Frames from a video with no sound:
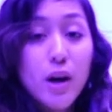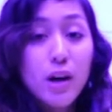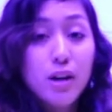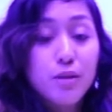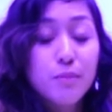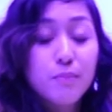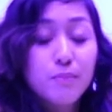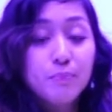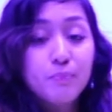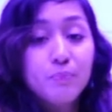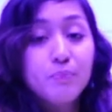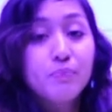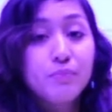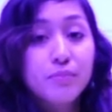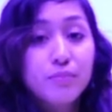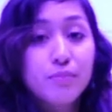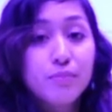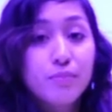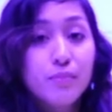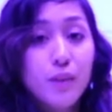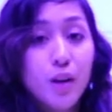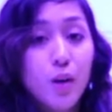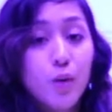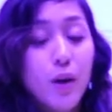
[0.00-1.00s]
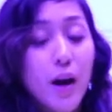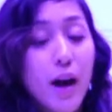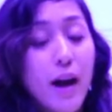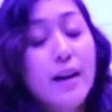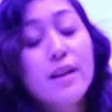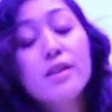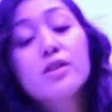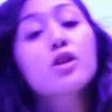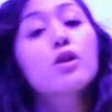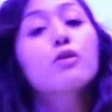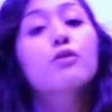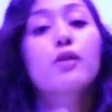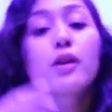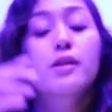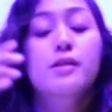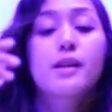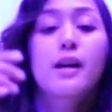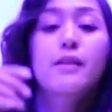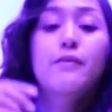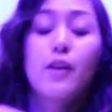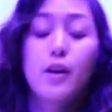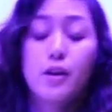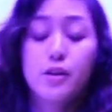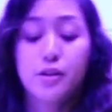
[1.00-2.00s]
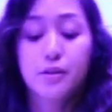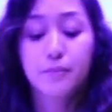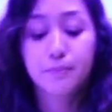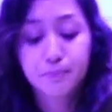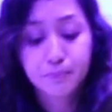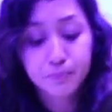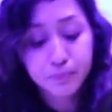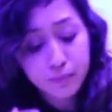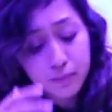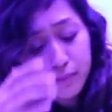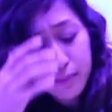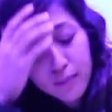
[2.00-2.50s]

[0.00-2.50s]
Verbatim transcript: squared. Okay, so front side first.